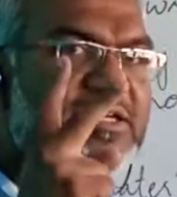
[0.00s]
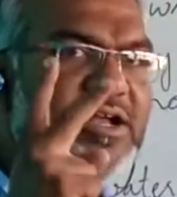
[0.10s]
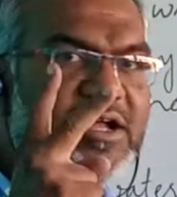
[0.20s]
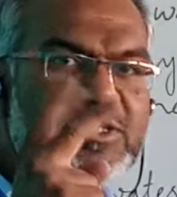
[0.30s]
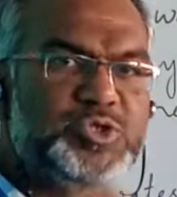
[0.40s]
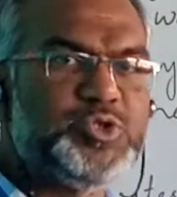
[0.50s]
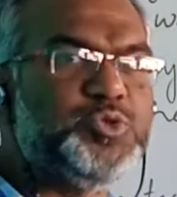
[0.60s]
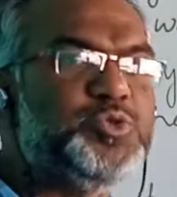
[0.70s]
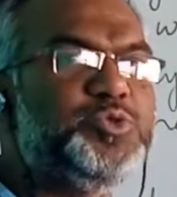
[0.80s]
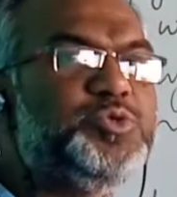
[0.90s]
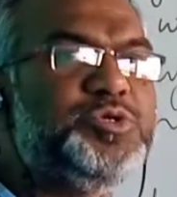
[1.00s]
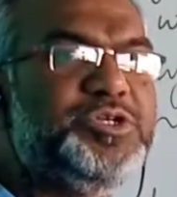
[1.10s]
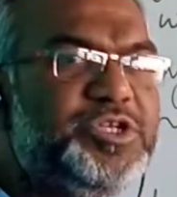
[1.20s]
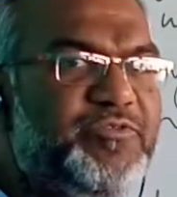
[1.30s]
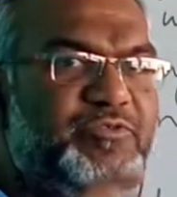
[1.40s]
there are 2
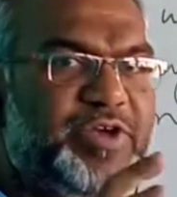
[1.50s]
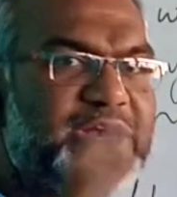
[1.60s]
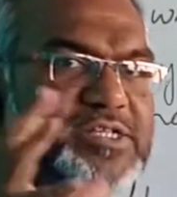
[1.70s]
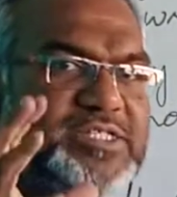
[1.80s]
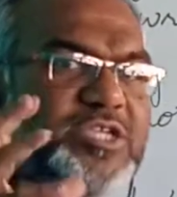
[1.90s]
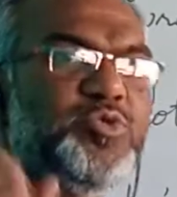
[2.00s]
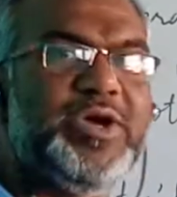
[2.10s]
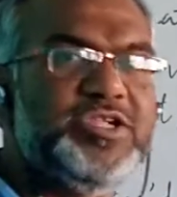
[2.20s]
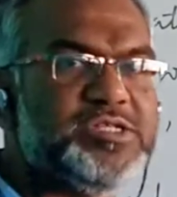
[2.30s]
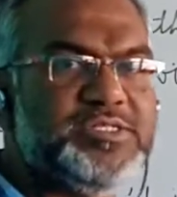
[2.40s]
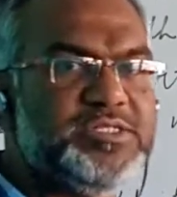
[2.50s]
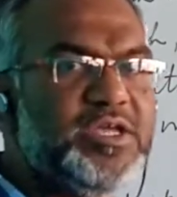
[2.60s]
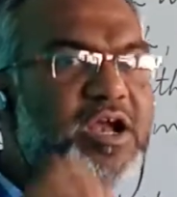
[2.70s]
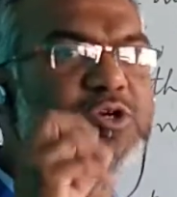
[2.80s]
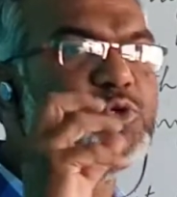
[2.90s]
different situations.
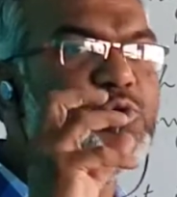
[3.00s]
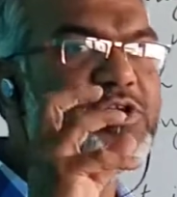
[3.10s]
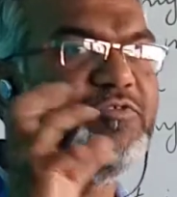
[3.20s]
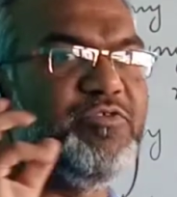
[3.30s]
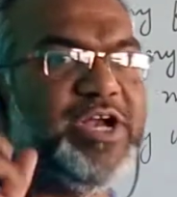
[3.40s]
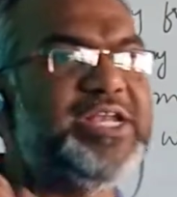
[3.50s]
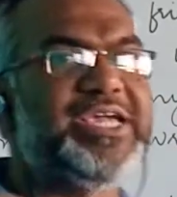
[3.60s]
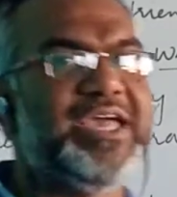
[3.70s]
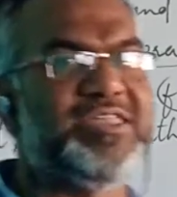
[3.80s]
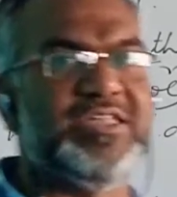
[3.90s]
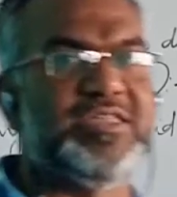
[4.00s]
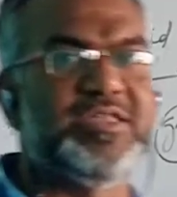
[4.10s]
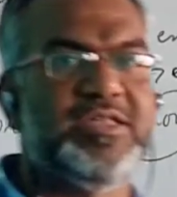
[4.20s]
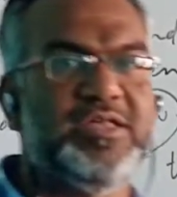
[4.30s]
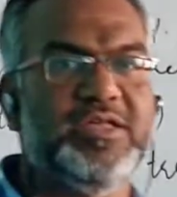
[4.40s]
There are 2 different
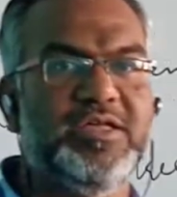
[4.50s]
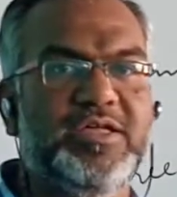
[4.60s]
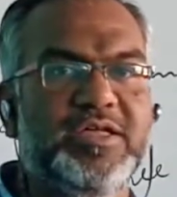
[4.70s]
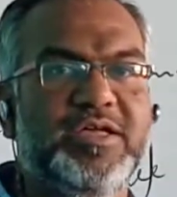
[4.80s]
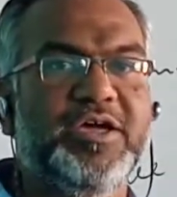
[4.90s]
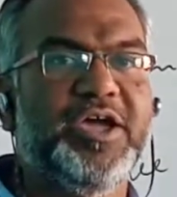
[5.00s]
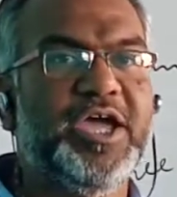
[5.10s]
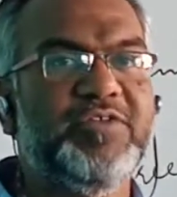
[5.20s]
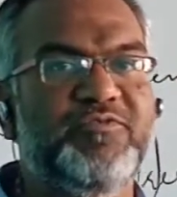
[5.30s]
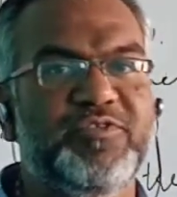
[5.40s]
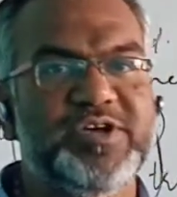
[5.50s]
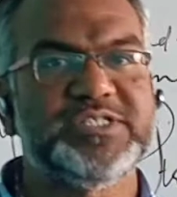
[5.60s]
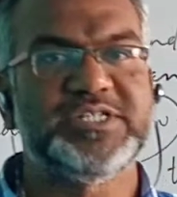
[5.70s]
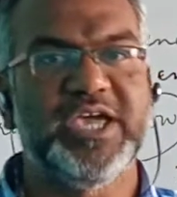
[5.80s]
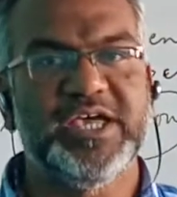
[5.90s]
cases. In
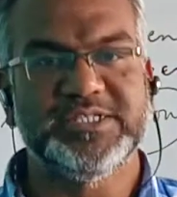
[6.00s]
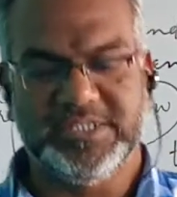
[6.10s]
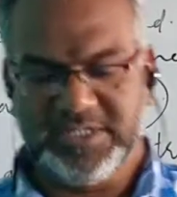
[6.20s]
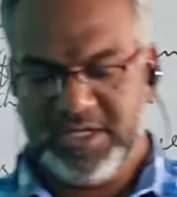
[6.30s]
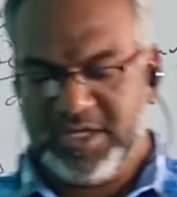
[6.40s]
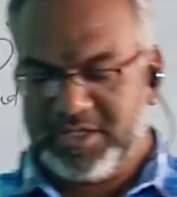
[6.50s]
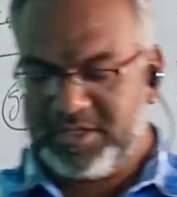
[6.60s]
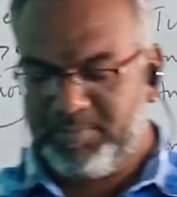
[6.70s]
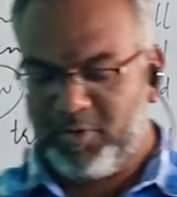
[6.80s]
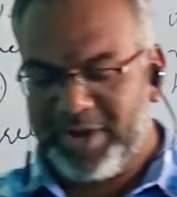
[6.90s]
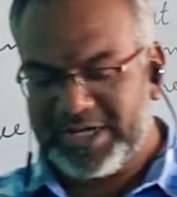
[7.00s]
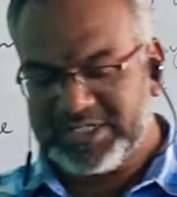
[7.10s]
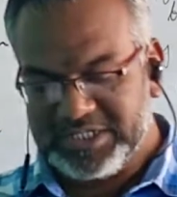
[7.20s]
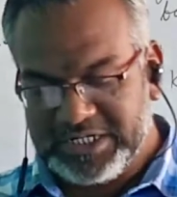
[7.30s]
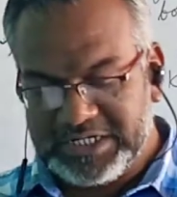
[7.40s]
first case, the poet,
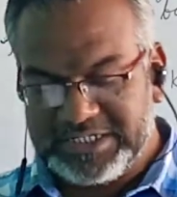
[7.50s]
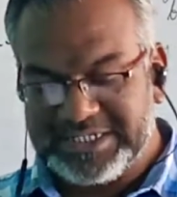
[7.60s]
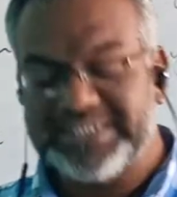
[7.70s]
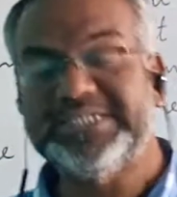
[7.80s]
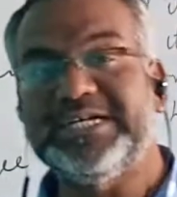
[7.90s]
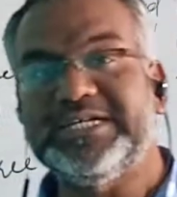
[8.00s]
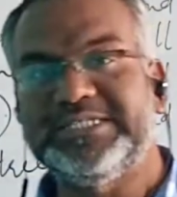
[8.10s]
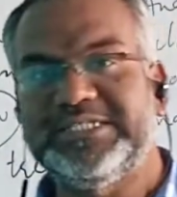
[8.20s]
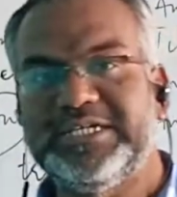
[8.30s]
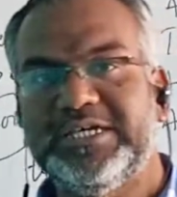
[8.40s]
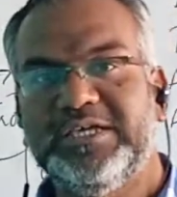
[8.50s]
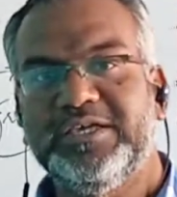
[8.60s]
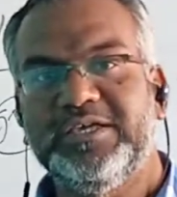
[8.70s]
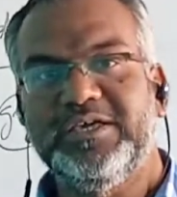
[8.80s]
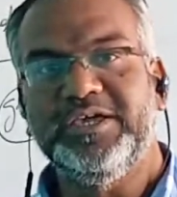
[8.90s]
he discussed,
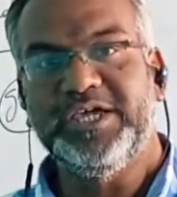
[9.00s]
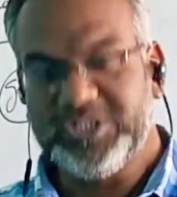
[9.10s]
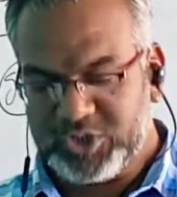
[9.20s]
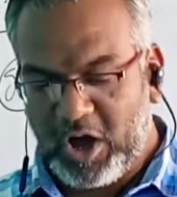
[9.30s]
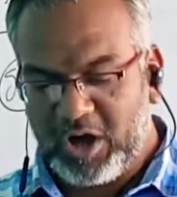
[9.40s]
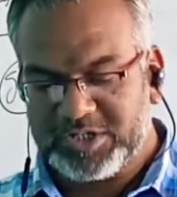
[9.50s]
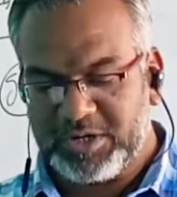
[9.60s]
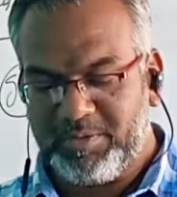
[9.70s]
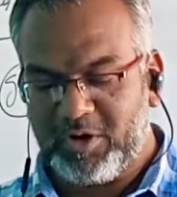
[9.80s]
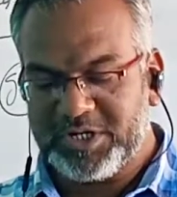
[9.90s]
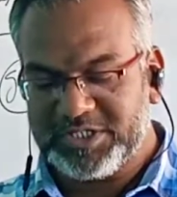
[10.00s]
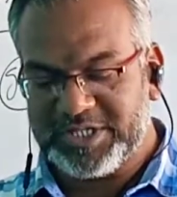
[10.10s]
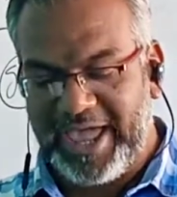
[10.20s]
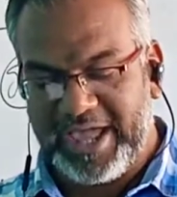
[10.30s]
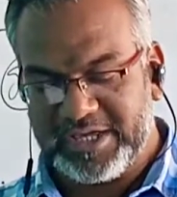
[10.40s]
he talked about
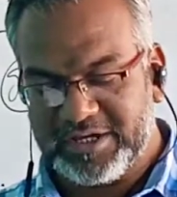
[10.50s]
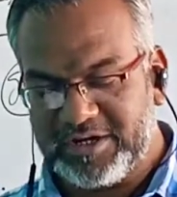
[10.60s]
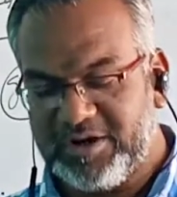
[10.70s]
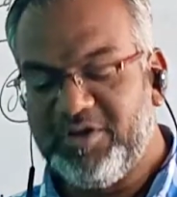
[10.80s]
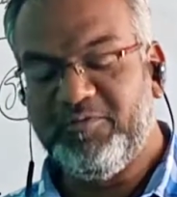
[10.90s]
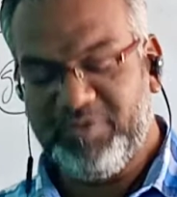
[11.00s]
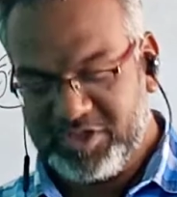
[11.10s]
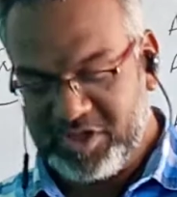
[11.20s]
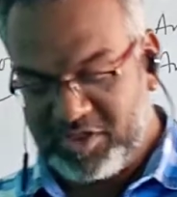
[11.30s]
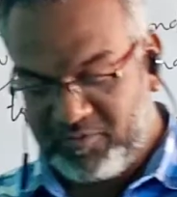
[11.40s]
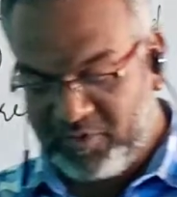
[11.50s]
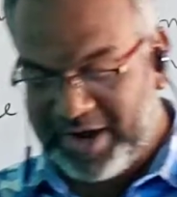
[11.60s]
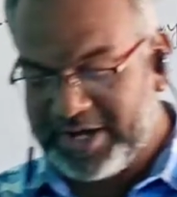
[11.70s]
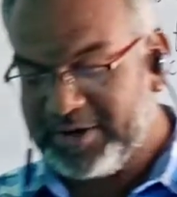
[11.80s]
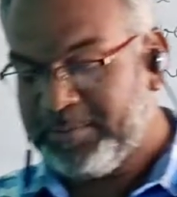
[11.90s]
his anger with his
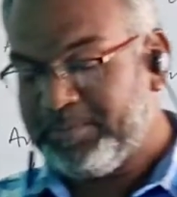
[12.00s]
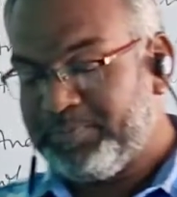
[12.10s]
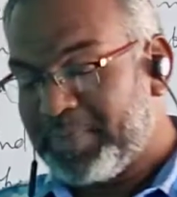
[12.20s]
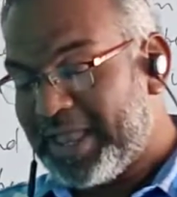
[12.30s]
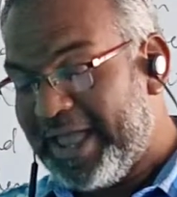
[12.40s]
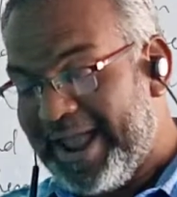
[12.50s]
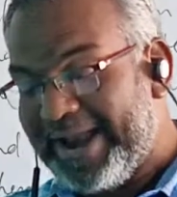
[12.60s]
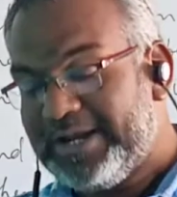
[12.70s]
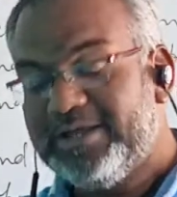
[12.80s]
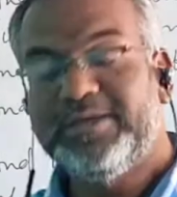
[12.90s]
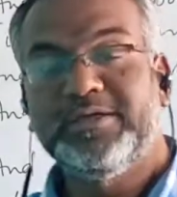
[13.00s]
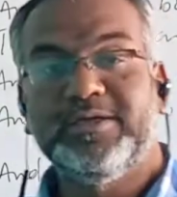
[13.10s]
friend, and